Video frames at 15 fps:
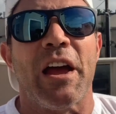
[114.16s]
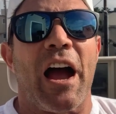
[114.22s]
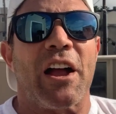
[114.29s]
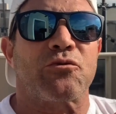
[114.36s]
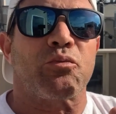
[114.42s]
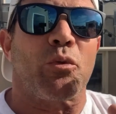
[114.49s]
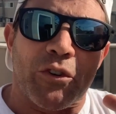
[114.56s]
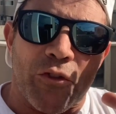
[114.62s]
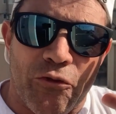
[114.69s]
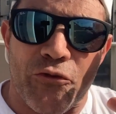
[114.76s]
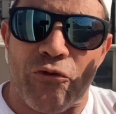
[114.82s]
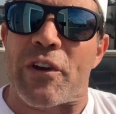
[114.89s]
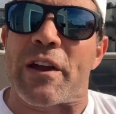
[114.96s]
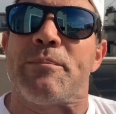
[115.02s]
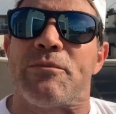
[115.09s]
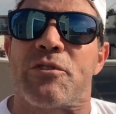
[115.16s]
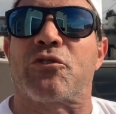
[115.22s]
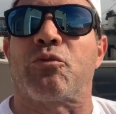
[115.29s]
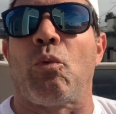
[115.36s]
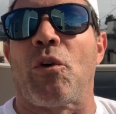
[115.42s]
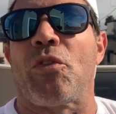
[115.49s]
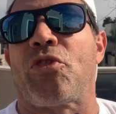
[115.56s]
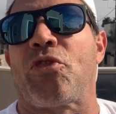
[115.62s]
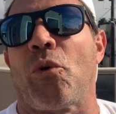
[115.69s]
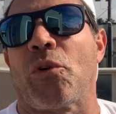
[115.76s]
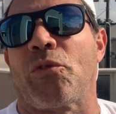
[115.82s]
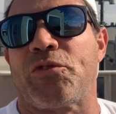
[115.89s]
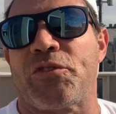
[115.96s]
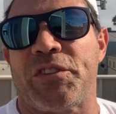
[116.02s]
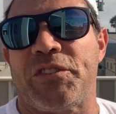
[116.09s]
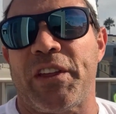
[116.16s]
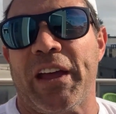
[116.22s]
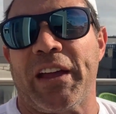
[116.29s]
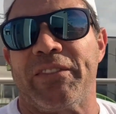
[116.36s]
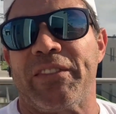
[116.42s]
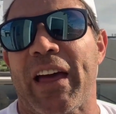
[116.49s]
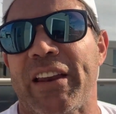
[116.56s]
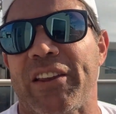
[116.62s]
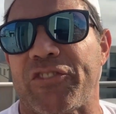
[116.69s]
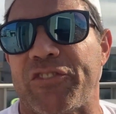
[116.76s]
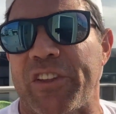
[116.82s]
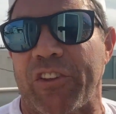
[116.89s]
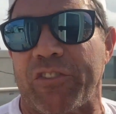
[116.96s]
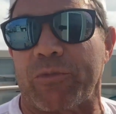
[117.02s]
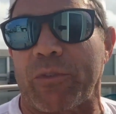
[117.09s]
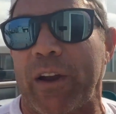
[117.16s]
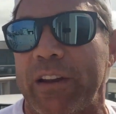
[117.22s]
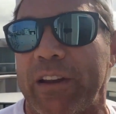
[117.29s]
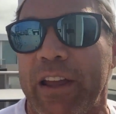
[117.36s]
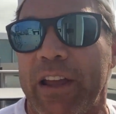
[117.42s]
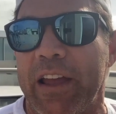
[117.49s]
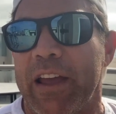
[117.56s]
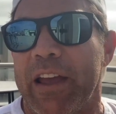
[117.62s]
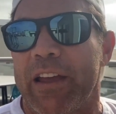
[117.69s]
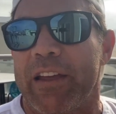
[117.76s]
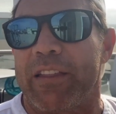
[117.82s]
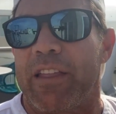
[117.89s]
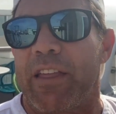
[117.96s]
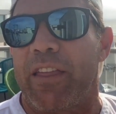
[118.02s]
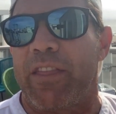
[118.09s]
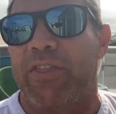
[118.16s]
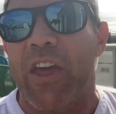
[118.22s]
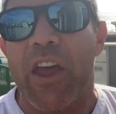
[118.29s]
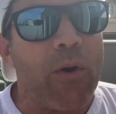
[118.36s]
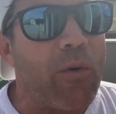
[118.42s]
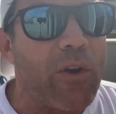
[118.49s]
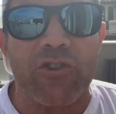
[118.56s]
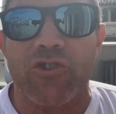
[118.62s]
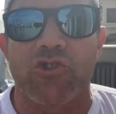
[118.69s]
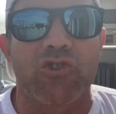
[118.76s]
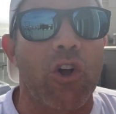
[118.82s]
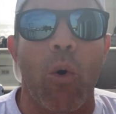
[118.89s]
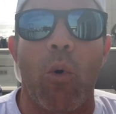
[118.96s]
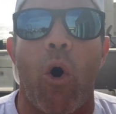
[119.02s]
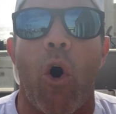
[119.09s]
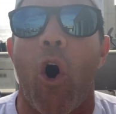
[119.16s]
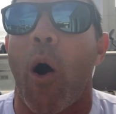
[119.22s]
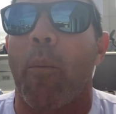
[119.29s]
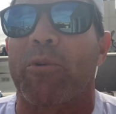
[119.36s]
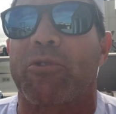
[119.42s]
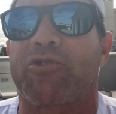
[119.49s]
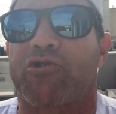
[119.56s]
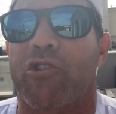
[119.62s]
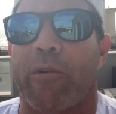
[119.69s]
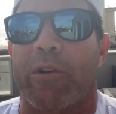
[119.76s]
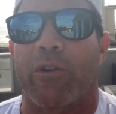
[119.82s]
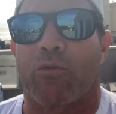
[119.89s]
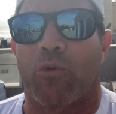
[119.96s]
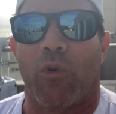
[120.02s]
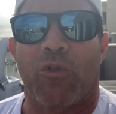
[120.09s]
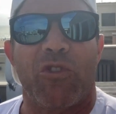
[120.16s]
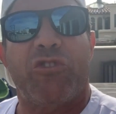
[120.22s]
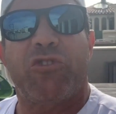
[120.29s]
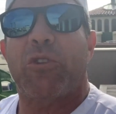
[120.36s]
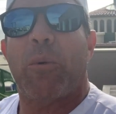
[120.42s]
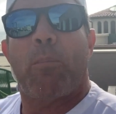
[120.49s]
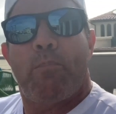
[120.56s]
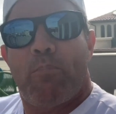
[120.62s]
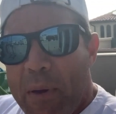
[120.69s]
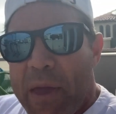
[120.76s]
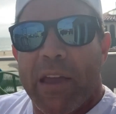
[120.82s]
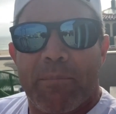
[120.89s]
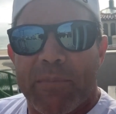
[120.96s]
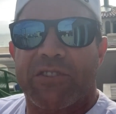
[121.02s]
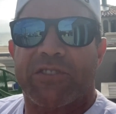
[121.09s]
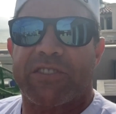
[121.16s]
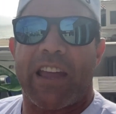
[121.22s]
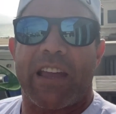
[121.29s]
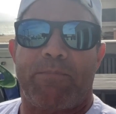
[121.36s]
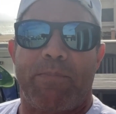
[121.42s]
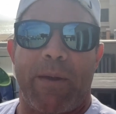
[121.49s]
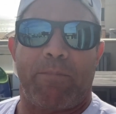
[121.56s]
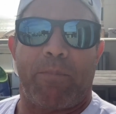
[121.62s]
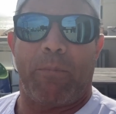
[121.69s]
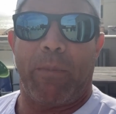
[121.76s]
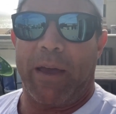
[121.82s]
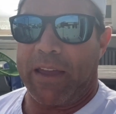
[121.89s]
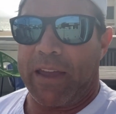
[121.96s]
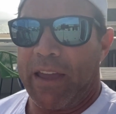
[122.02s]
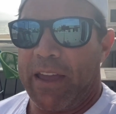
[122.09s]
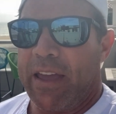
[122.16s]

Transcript: I just want to frame this one thought for the day, and that is this, right? There is no arbitrary rule. This is the big mistake people make.